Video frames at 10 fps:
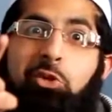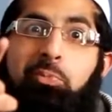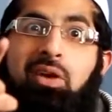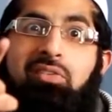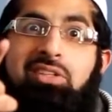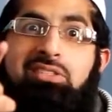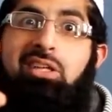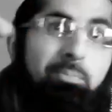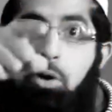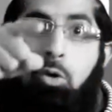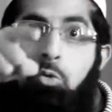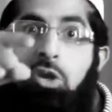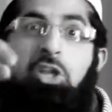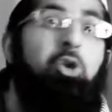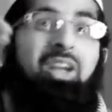for you brothers.
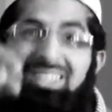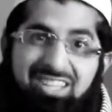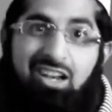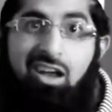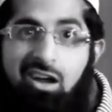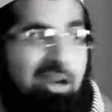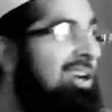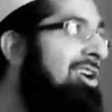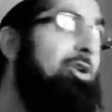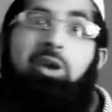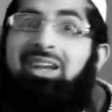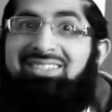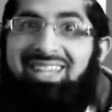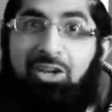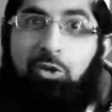Bro, you're in Salah. Not in
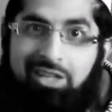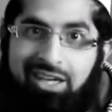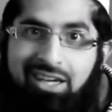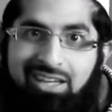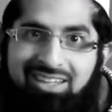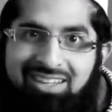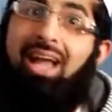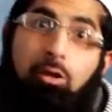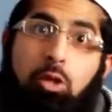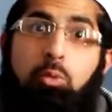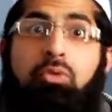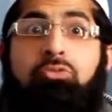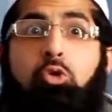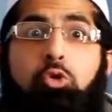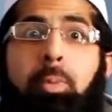a salon, yeah? Now that
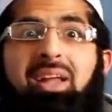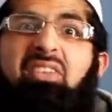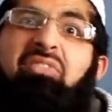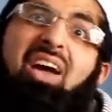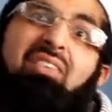we've talked about the